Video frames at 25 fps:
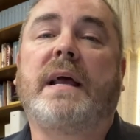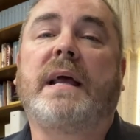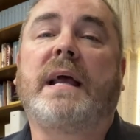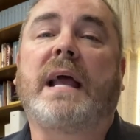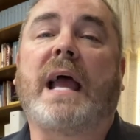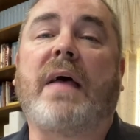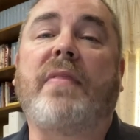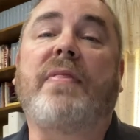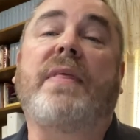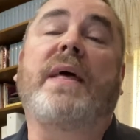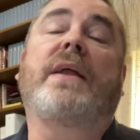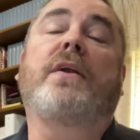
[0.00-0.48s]

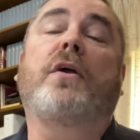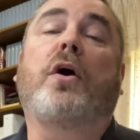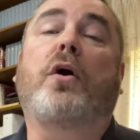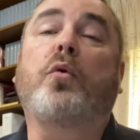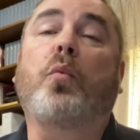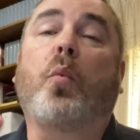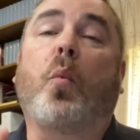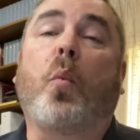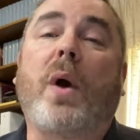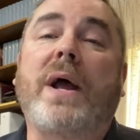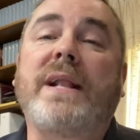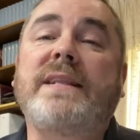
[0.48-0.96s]
and then
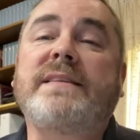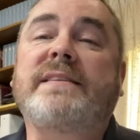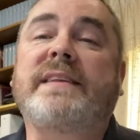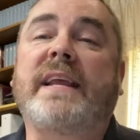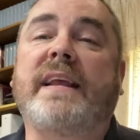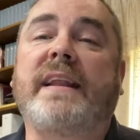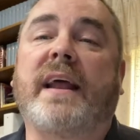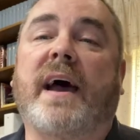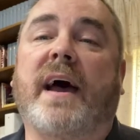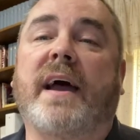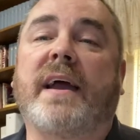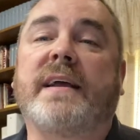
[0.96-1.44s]
on Wednesday
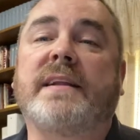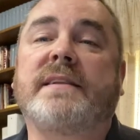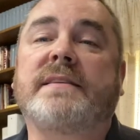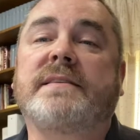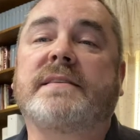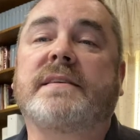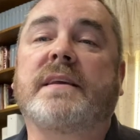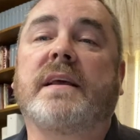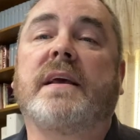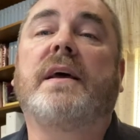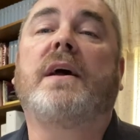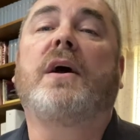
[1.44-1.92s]

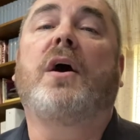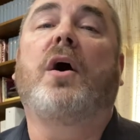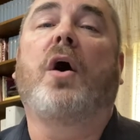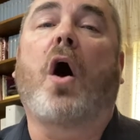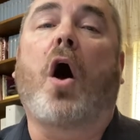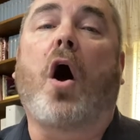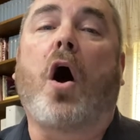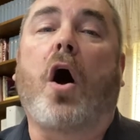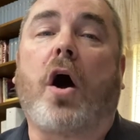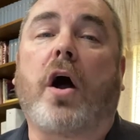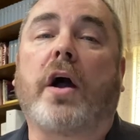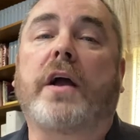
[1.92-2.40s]
nights,
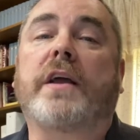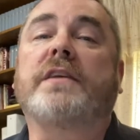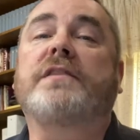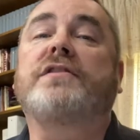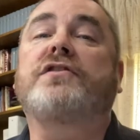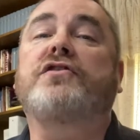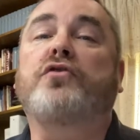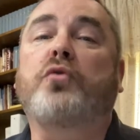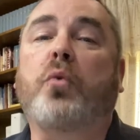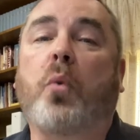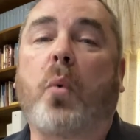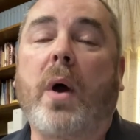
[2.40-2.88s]

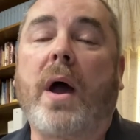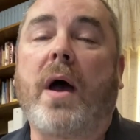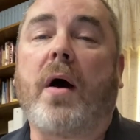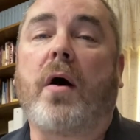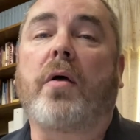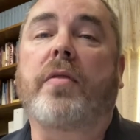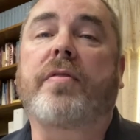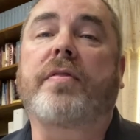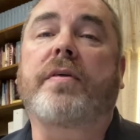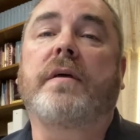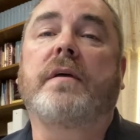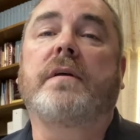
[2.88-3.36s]
August
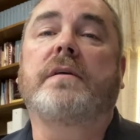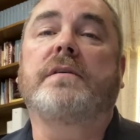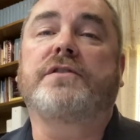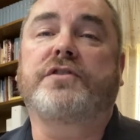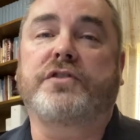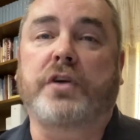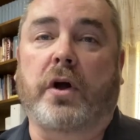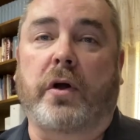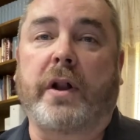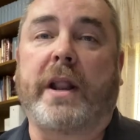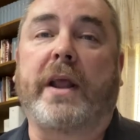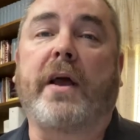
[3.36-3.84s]
12th,
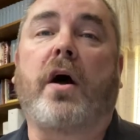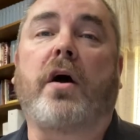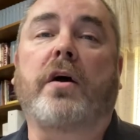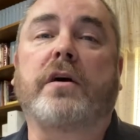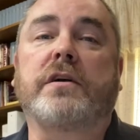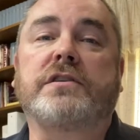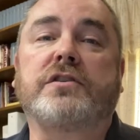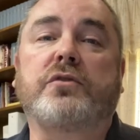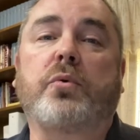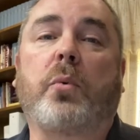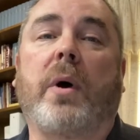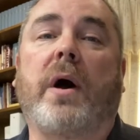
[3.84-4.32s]
starting
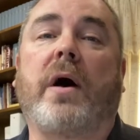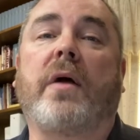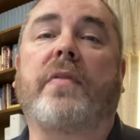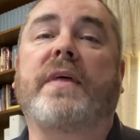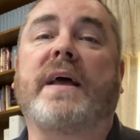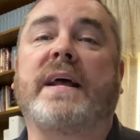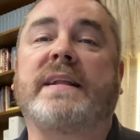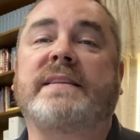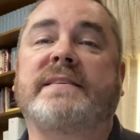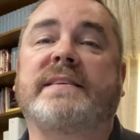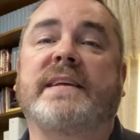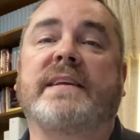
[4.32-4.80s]
August 12th
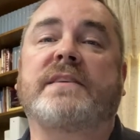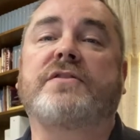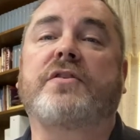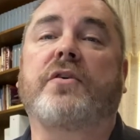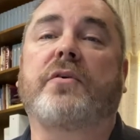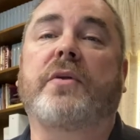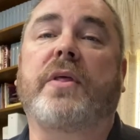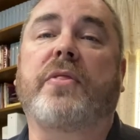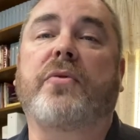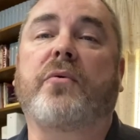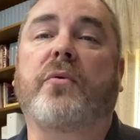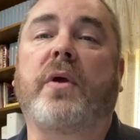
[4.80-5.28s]
at
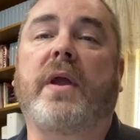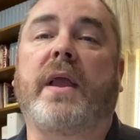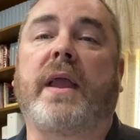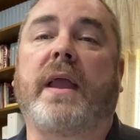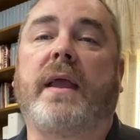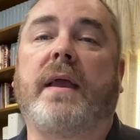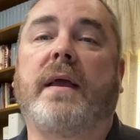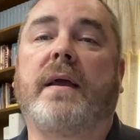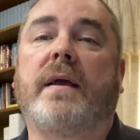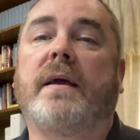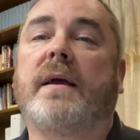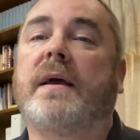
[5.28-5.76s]

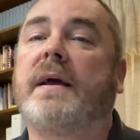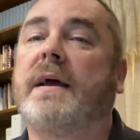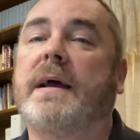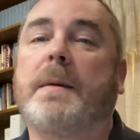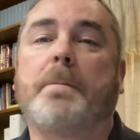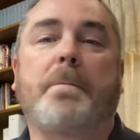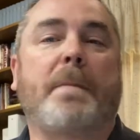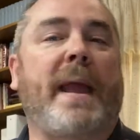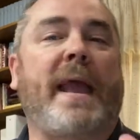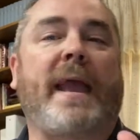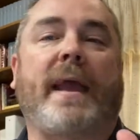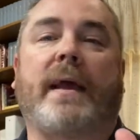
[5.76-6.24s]
6:33.
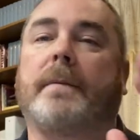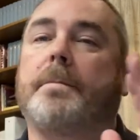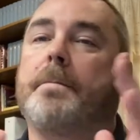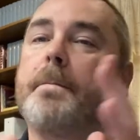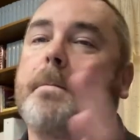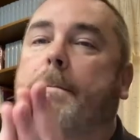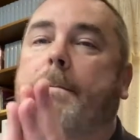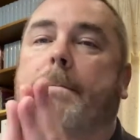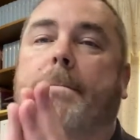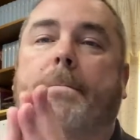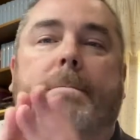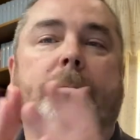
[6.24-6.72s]
Man,
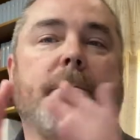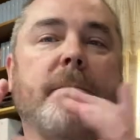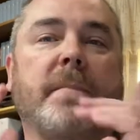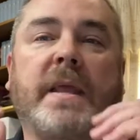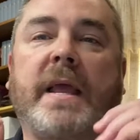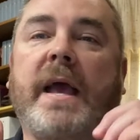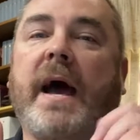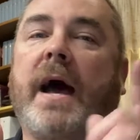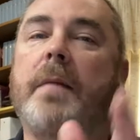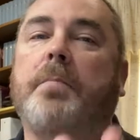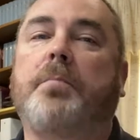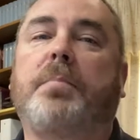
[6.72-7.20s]

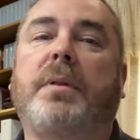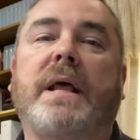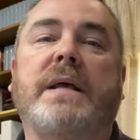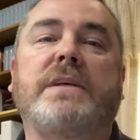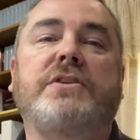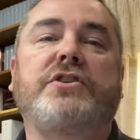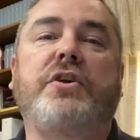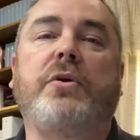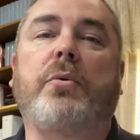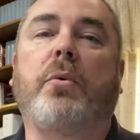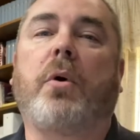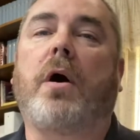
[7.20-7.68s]
God
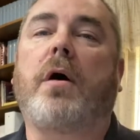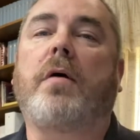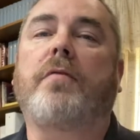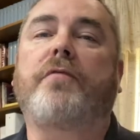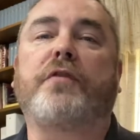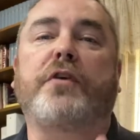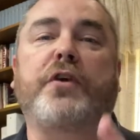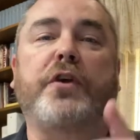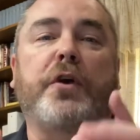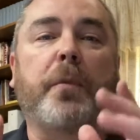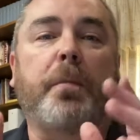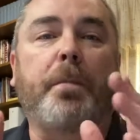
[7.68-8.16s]
bless you all
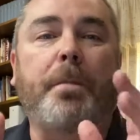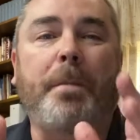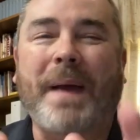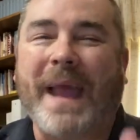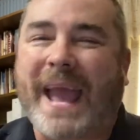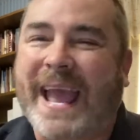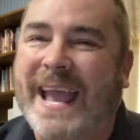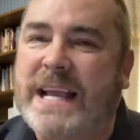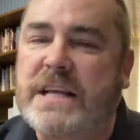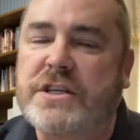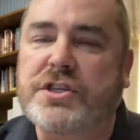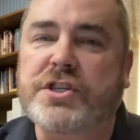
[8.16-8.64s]
for your
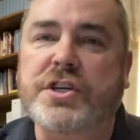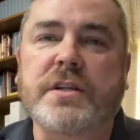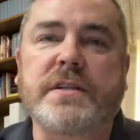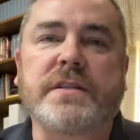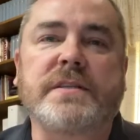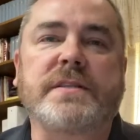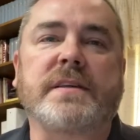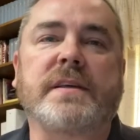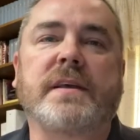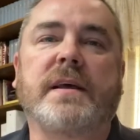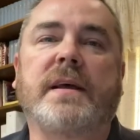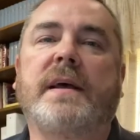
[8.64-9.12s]

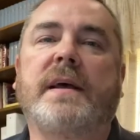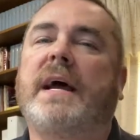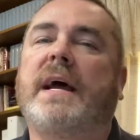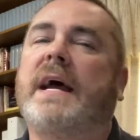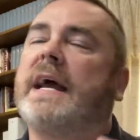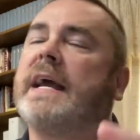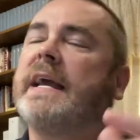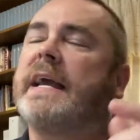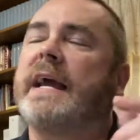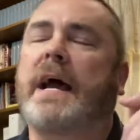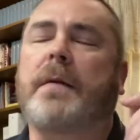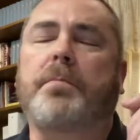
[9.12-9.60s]
patience.
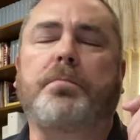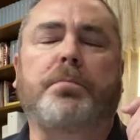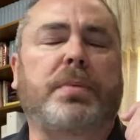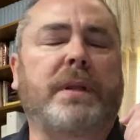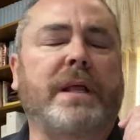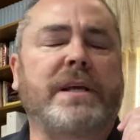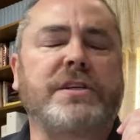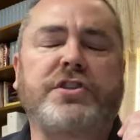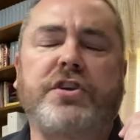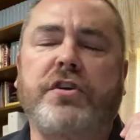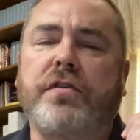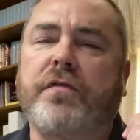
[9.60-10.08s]
God
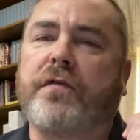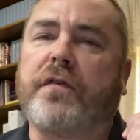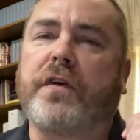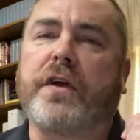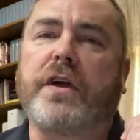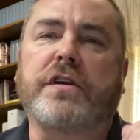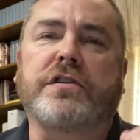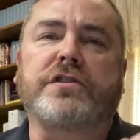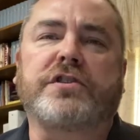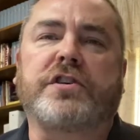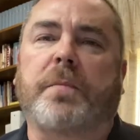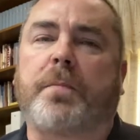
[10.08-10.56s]
bless you for
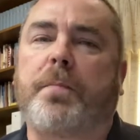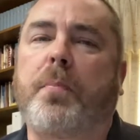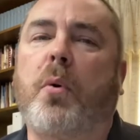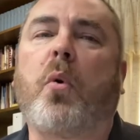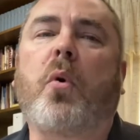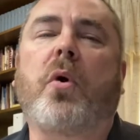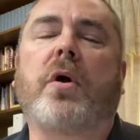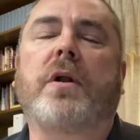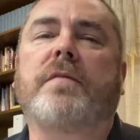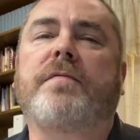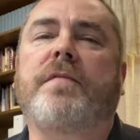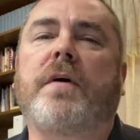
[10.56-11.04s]
your
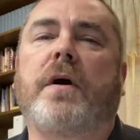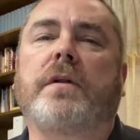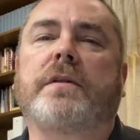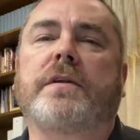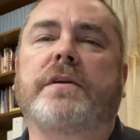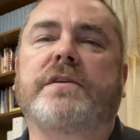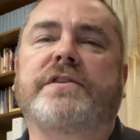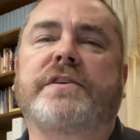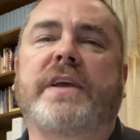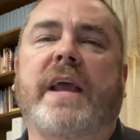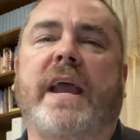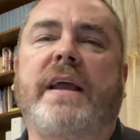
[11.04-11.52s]
support of
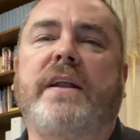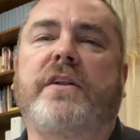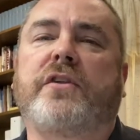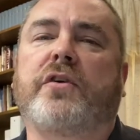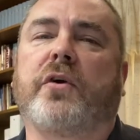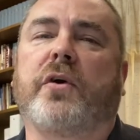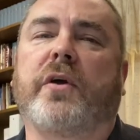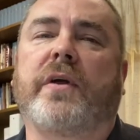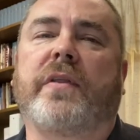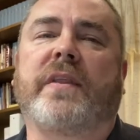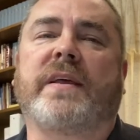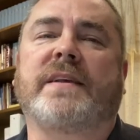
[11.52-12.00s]
Aldersgate
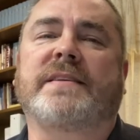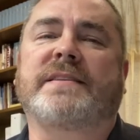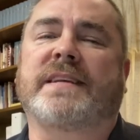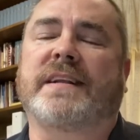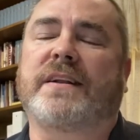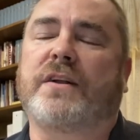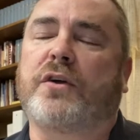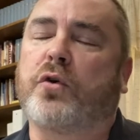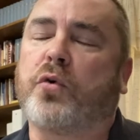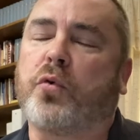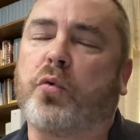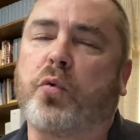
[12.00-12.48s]
during this
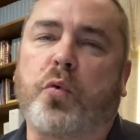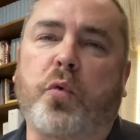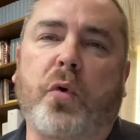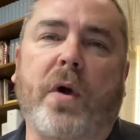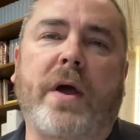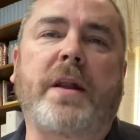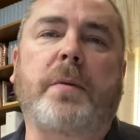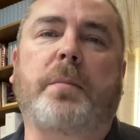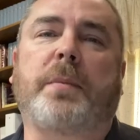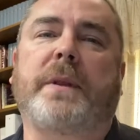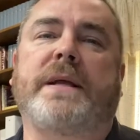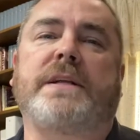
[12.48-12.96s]

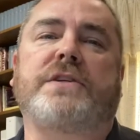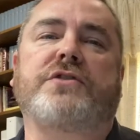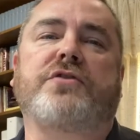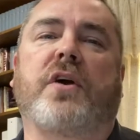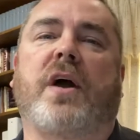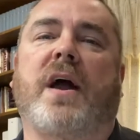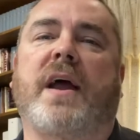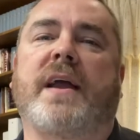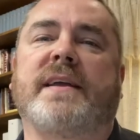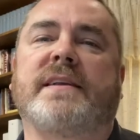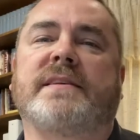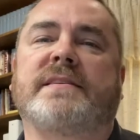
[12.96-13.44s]
incredibly
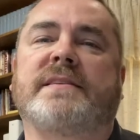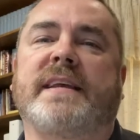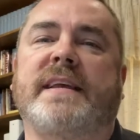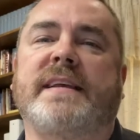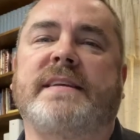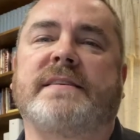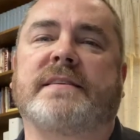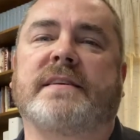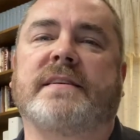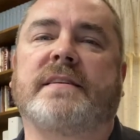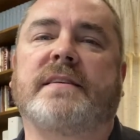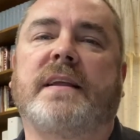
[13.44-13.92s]
trying
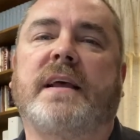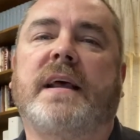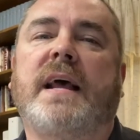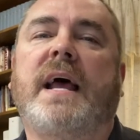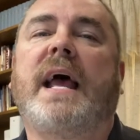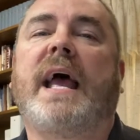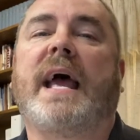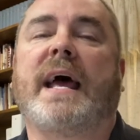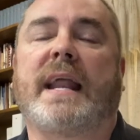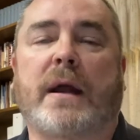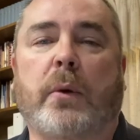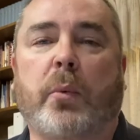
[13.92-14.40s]
season.
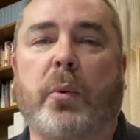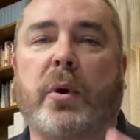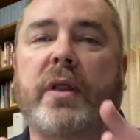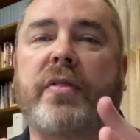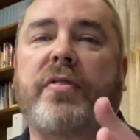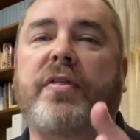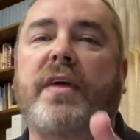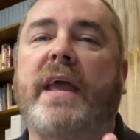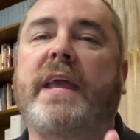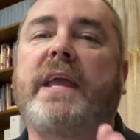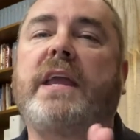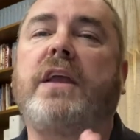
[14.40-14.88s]
And I want to
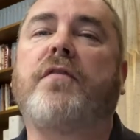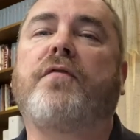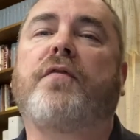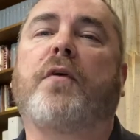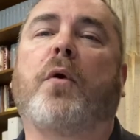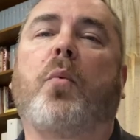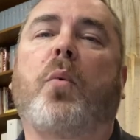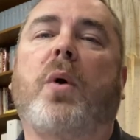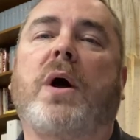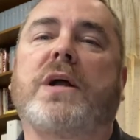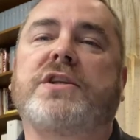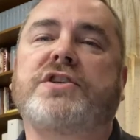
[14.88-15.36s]
thank you
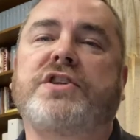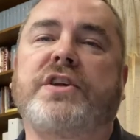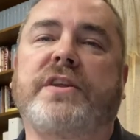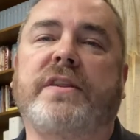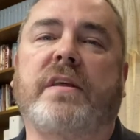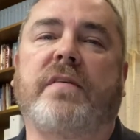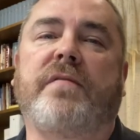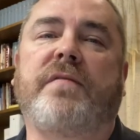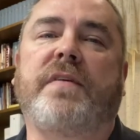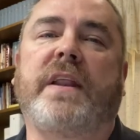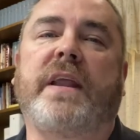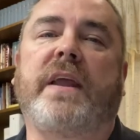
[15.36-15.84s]
for watching
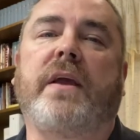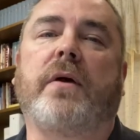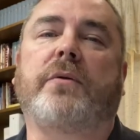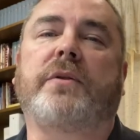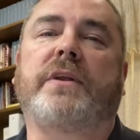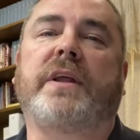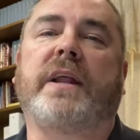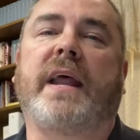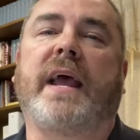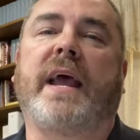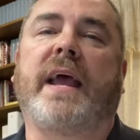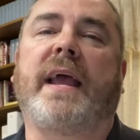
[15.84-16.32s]
the video
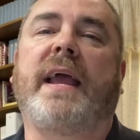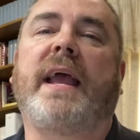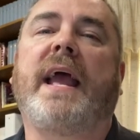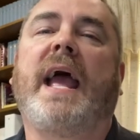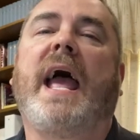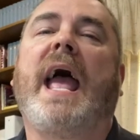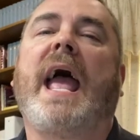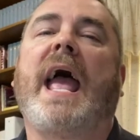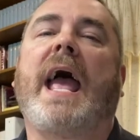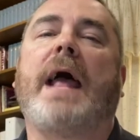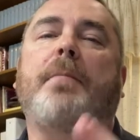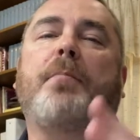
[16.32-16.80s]
today
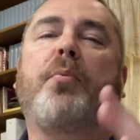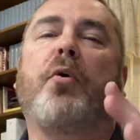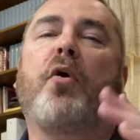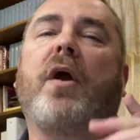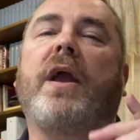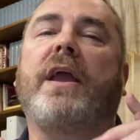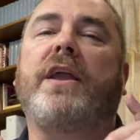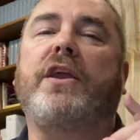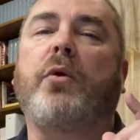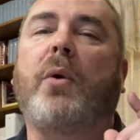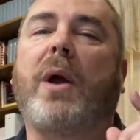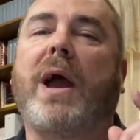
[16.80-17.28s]
and pray
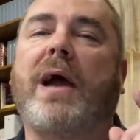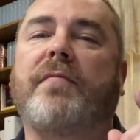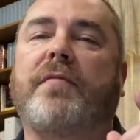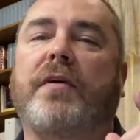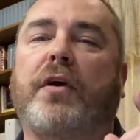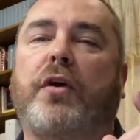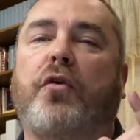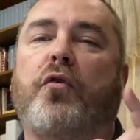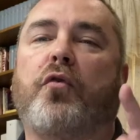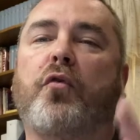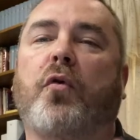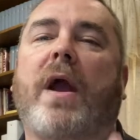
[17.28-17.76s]
you have a
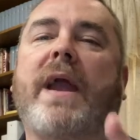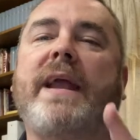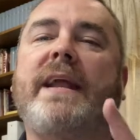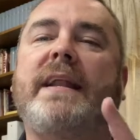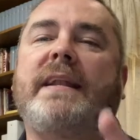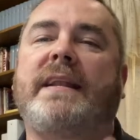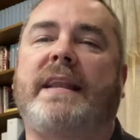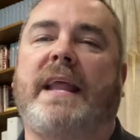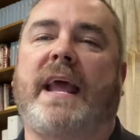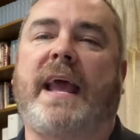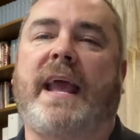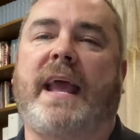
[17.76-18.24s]

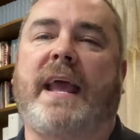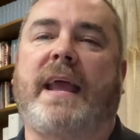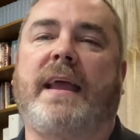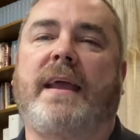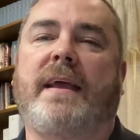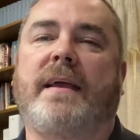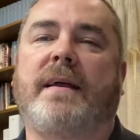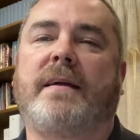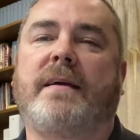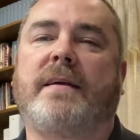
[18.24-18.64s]
great day.